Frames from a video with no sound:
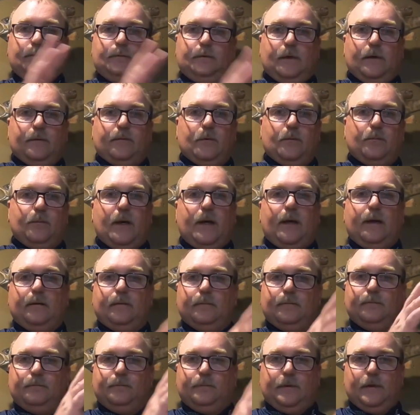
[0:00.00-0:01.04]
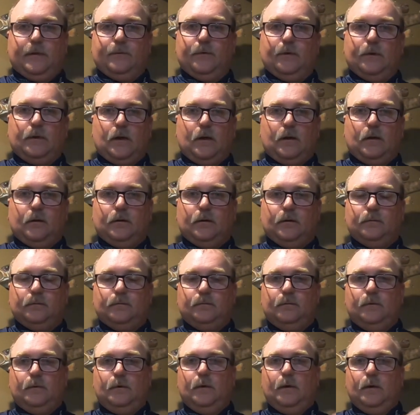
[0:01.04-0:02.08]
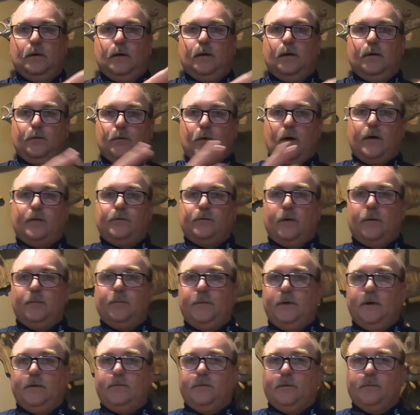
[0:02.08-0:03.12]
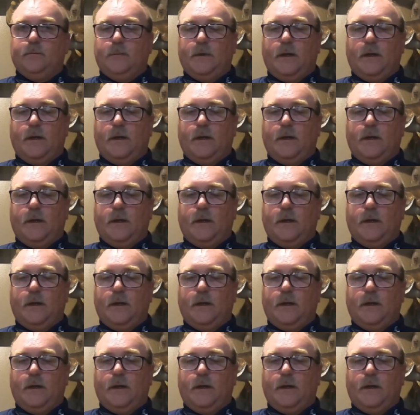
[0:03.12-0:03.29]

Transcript: different bait, different color, and try something different.